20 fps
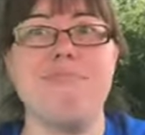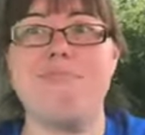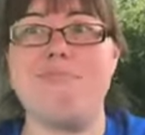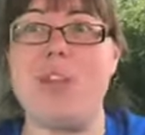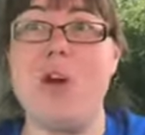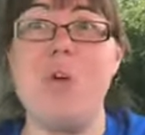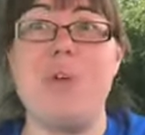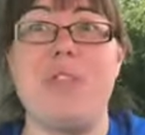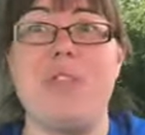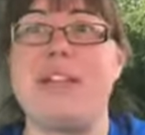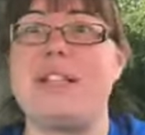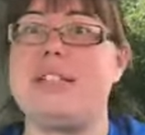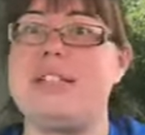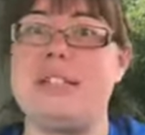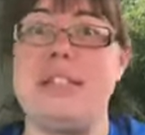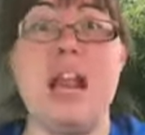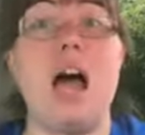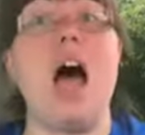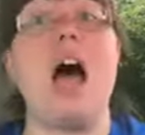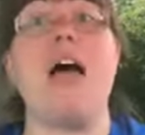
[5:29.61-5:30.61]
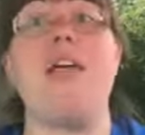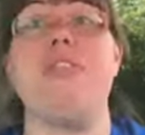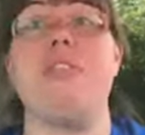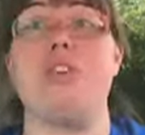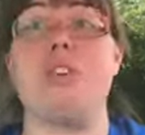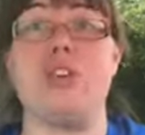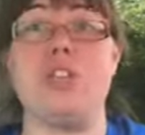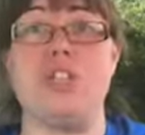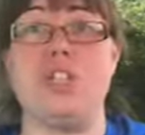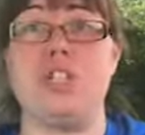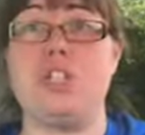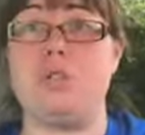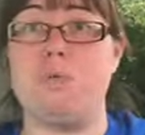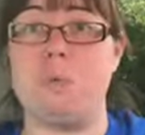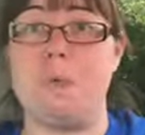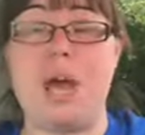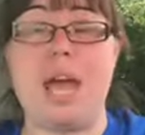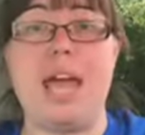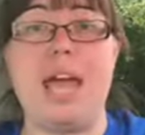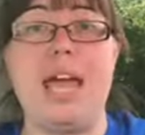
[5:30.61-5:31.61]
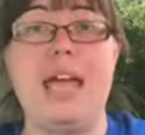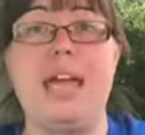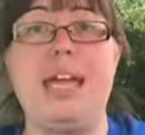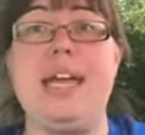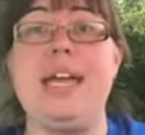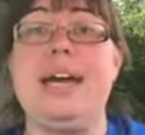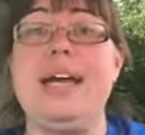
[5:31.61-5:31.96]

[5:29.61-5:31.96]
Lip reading: no, that's not the Christian way,